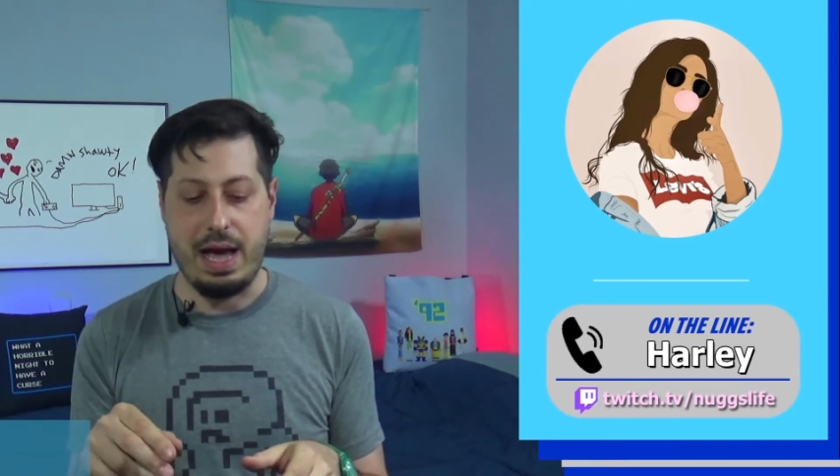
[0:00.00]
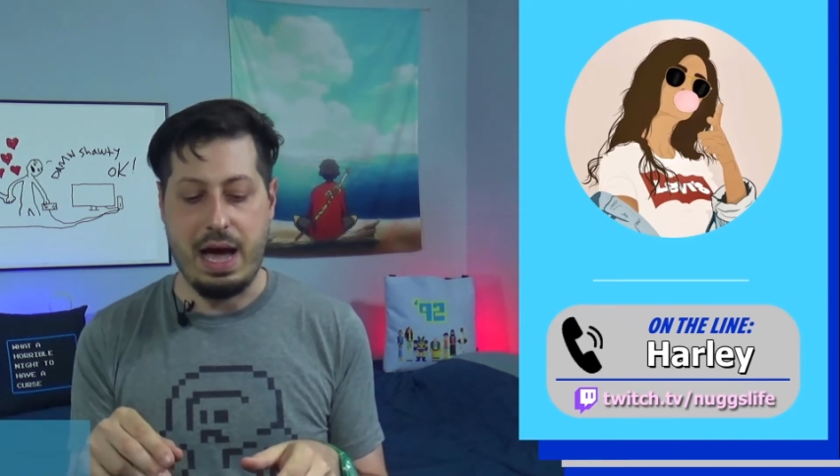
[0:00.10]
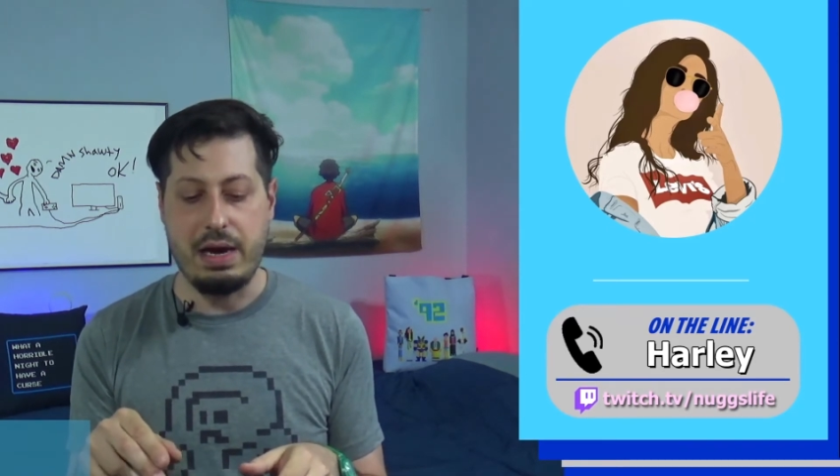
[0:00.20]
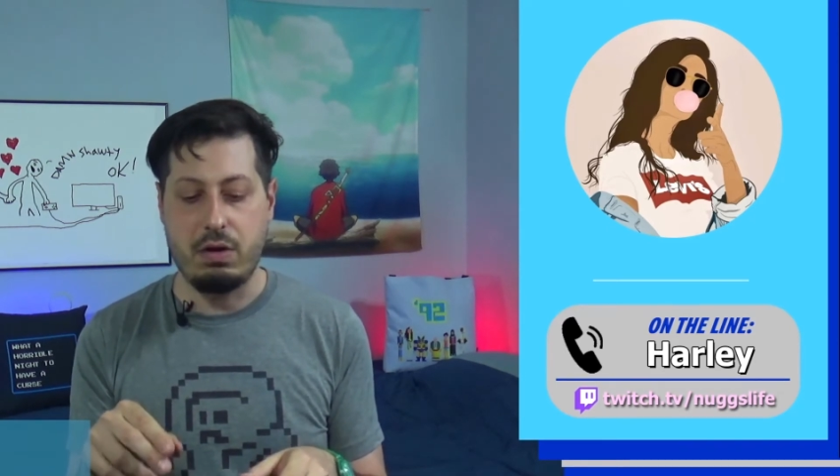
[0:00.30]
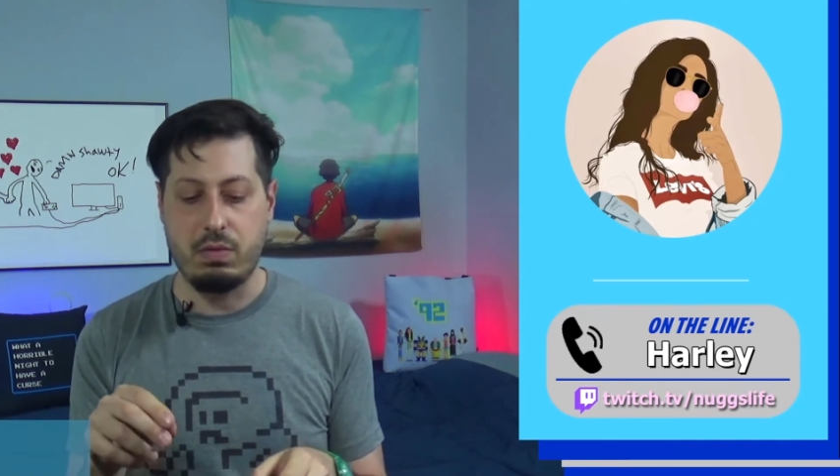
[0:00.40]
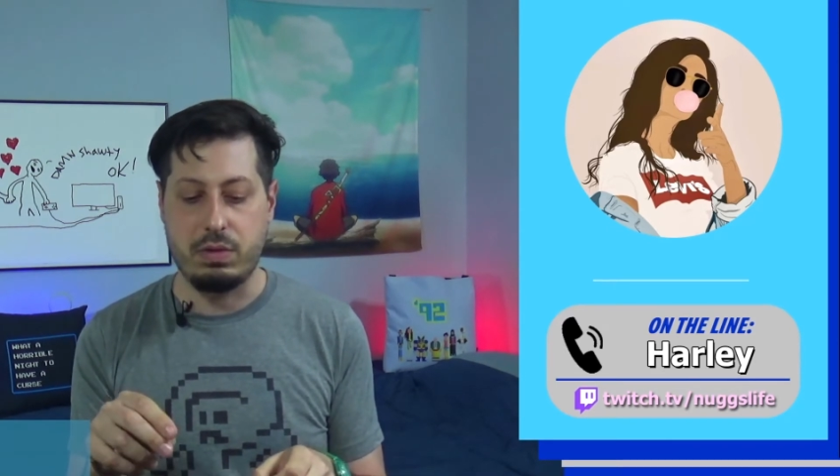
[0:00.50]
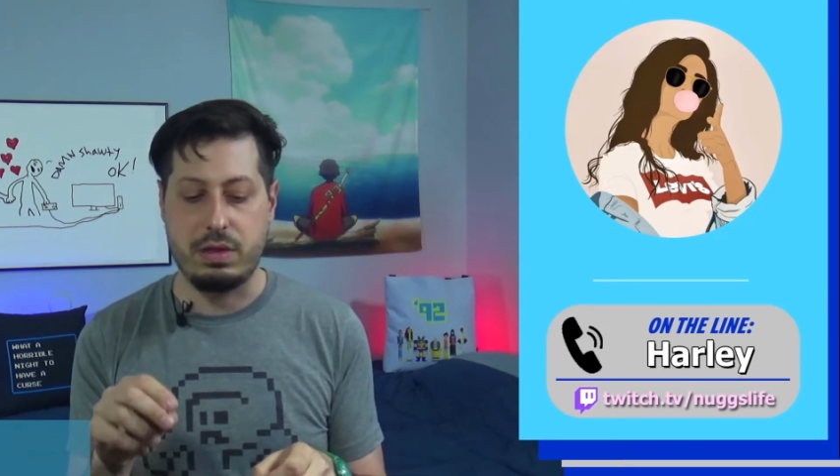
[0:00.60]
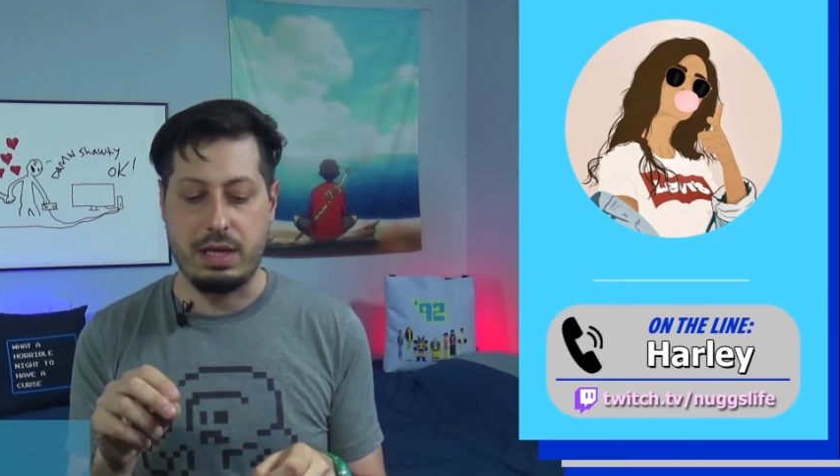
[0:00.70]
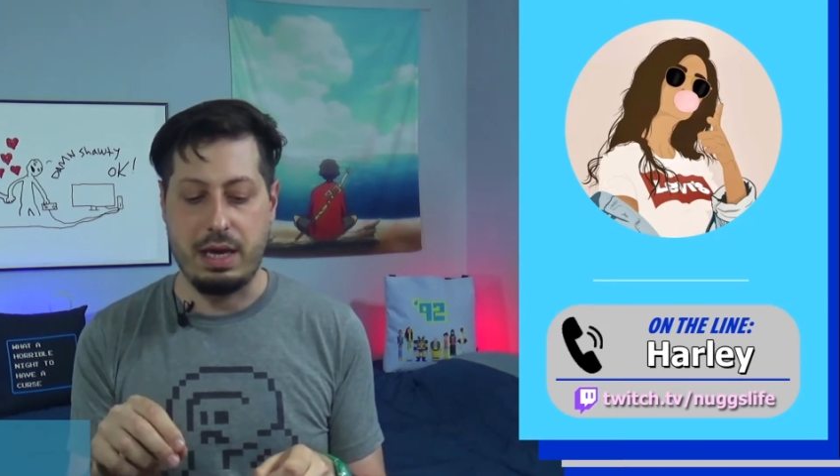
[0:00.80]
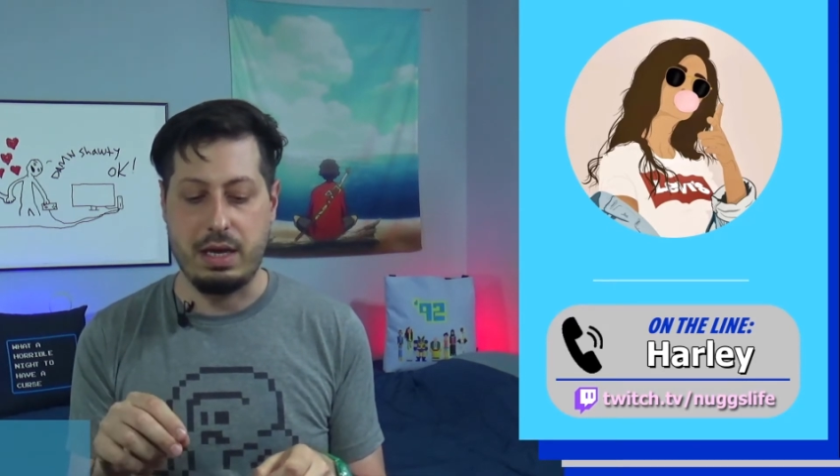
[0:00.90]
I don't
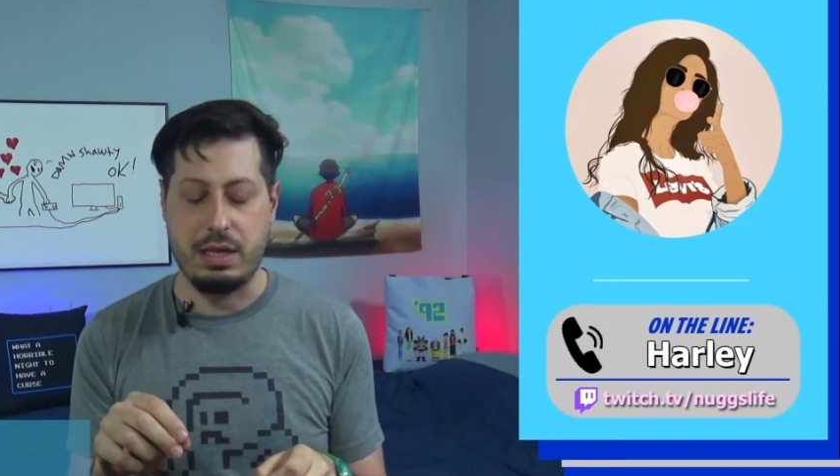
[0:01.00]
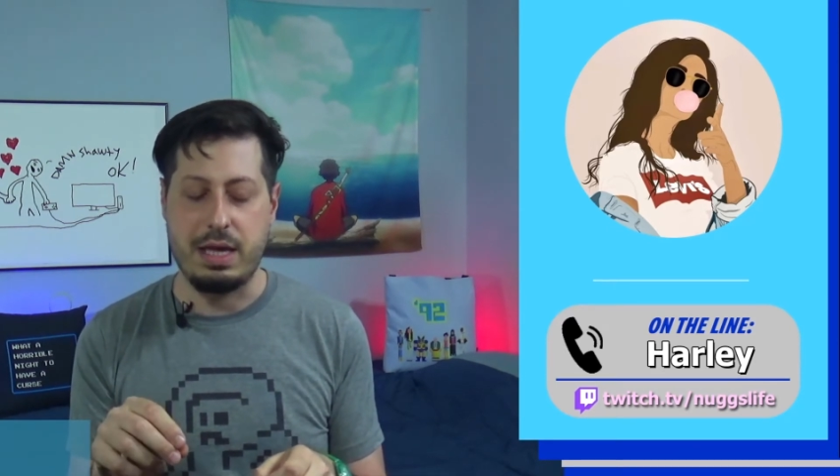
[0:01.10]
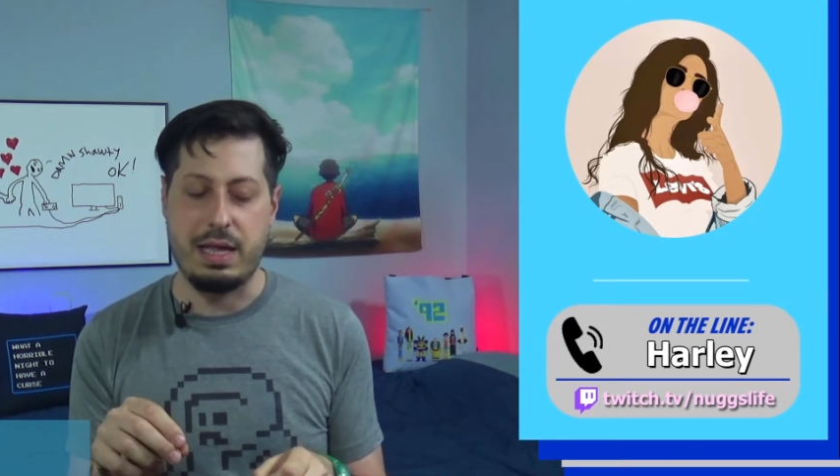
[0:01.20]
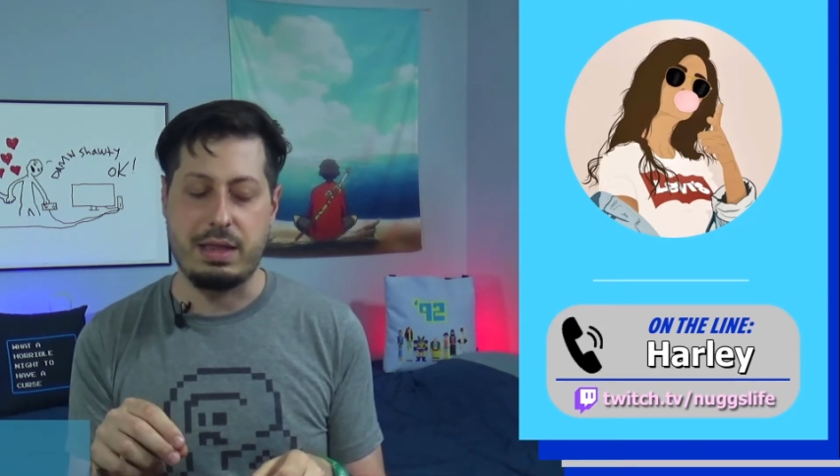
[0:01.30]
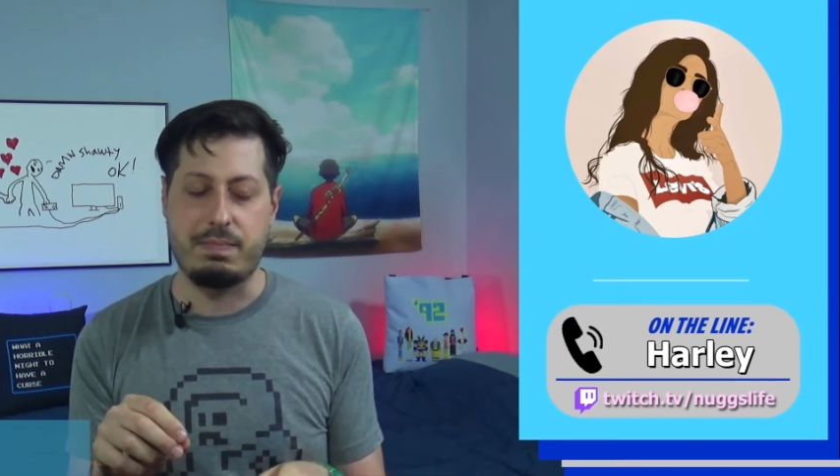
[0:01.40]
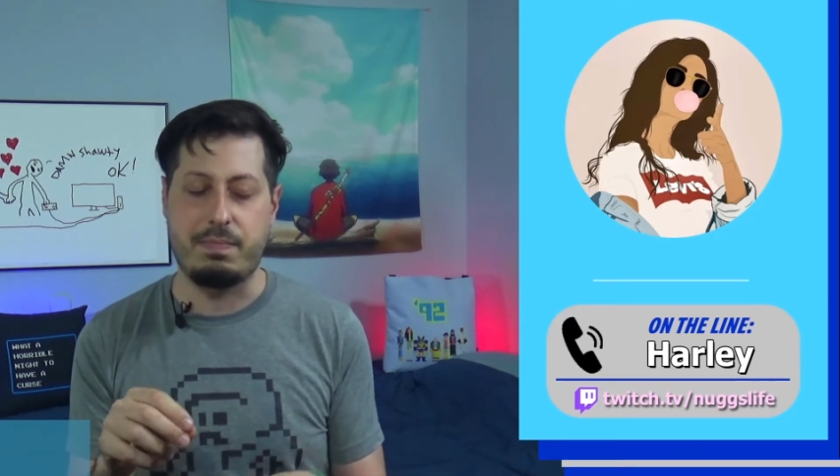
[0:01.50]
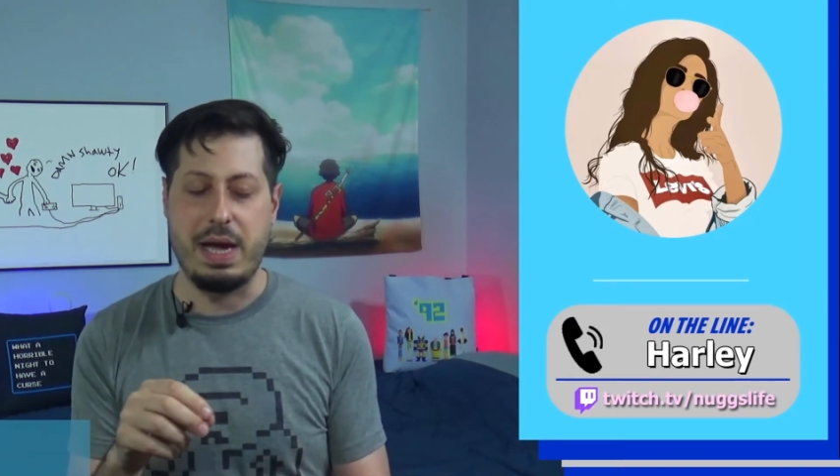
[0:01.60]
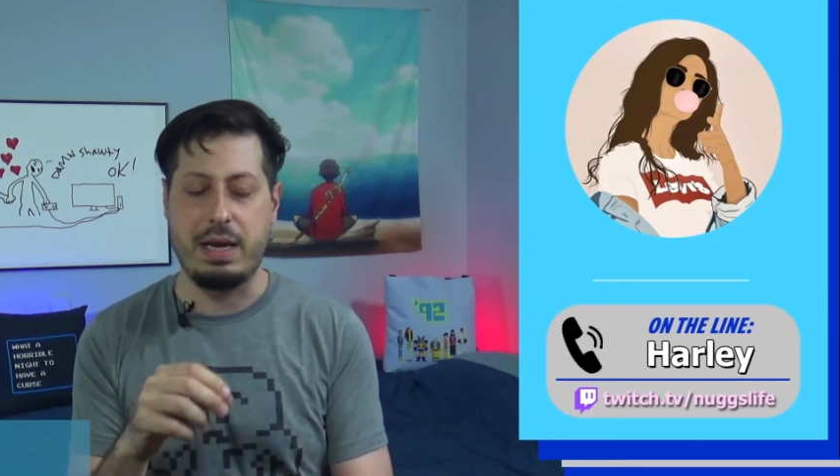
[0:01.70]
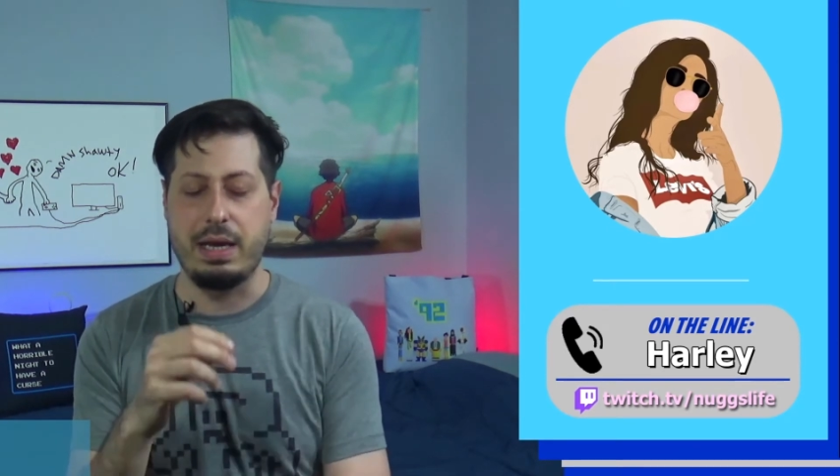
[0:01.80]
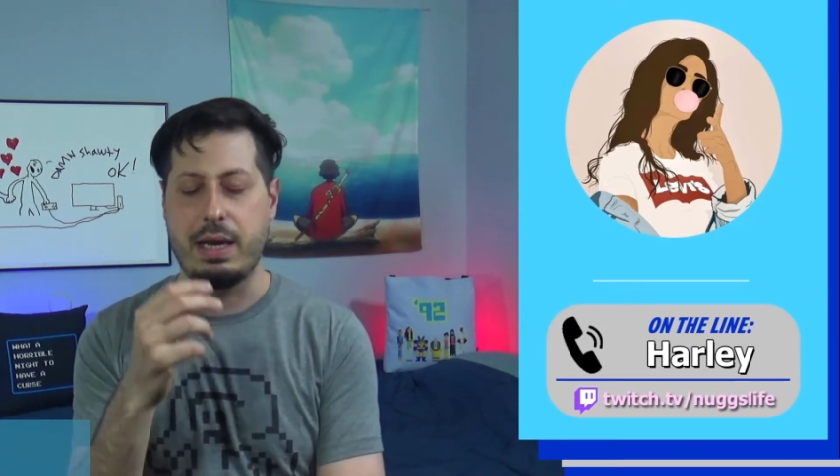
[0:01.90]
think that
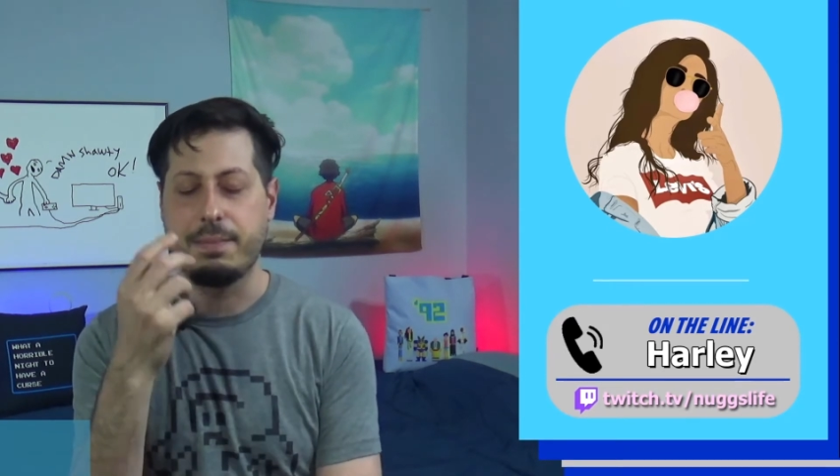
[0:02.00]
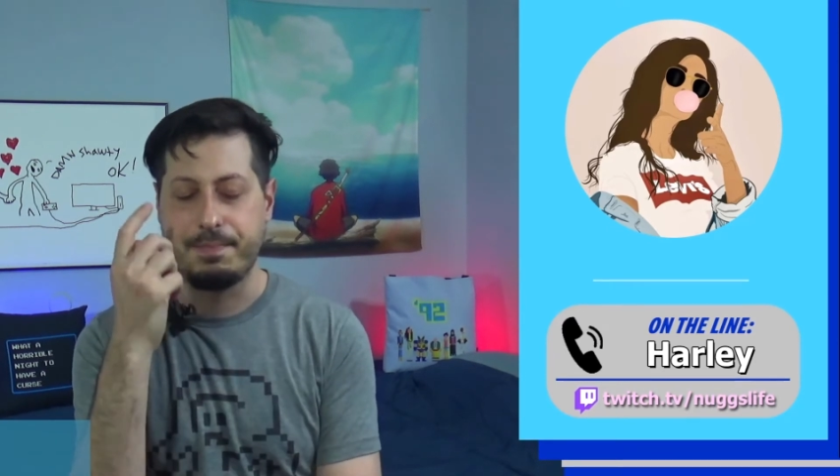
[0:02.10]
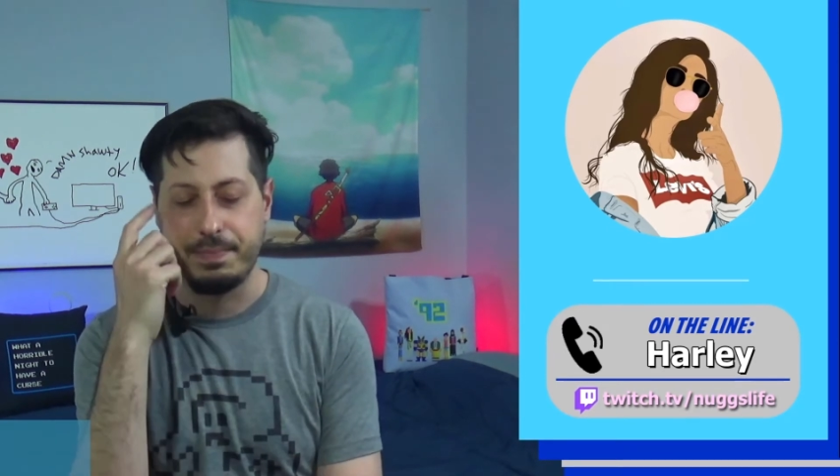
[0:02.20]
Benny,